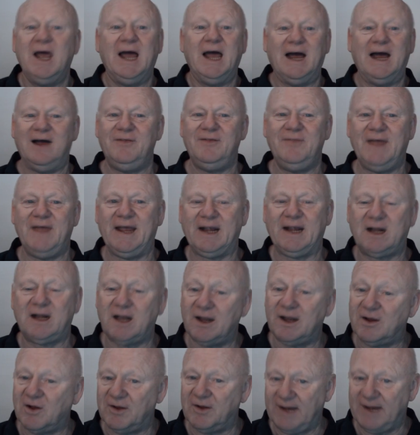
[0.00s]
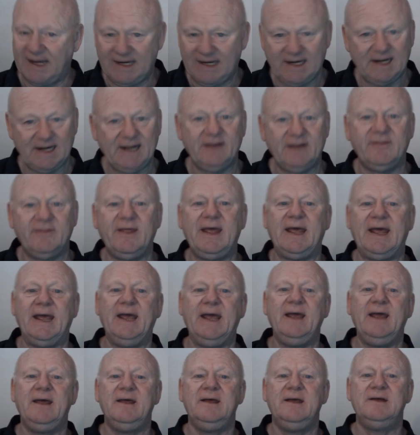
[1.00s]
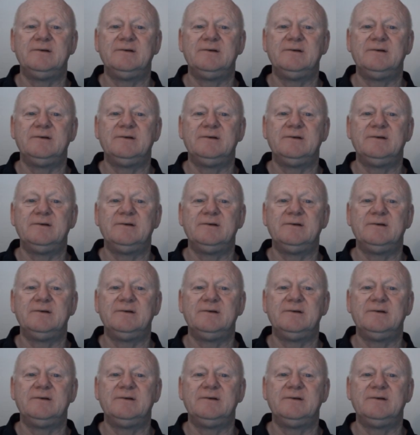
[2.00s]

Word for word: and then click on any link there